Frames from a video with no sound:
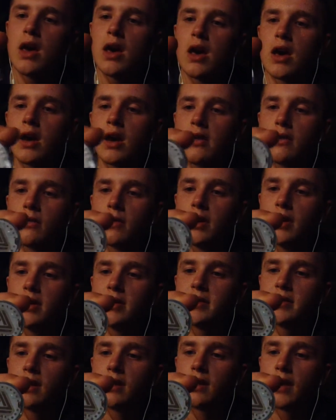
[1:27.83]
In other words,
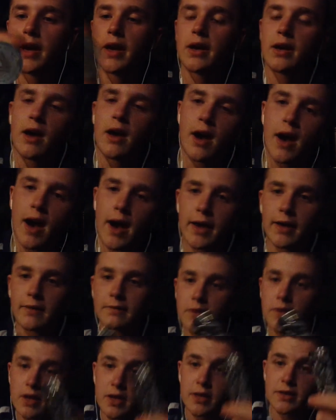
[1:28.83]

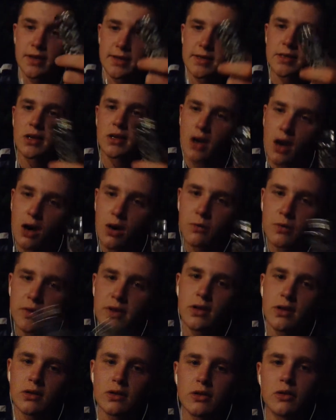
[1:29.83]
it doesn't come with
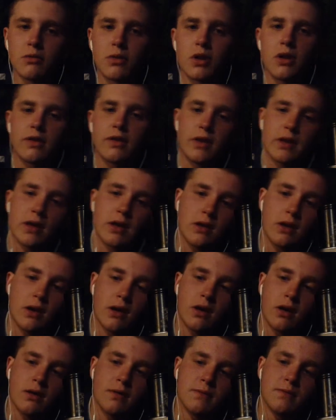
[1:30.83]

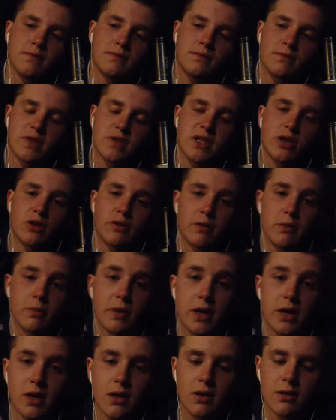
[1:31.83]
the silver
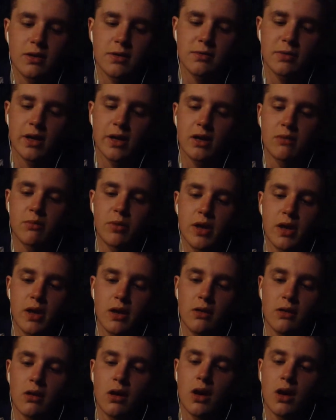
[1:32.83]
plated pin